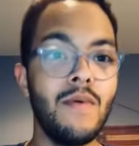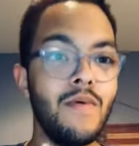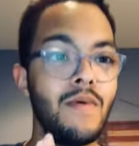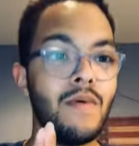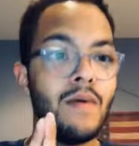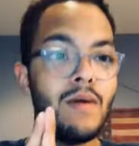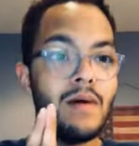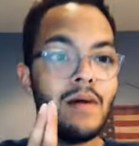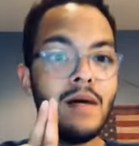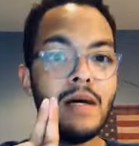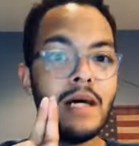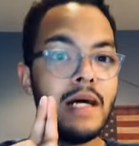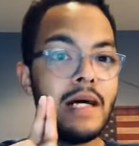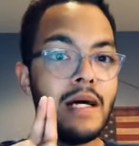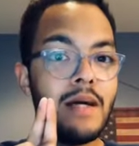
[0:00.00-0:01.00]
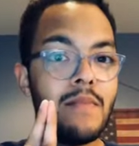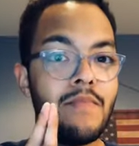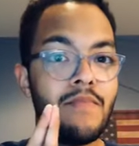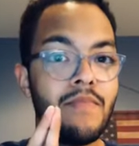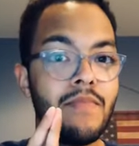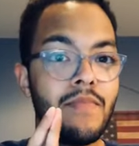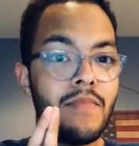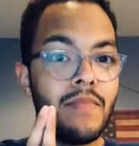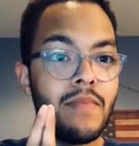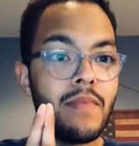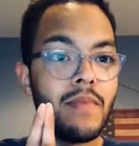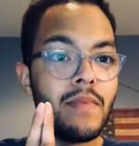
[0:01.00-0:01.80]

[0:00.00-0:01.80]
No one is speaking in this clip.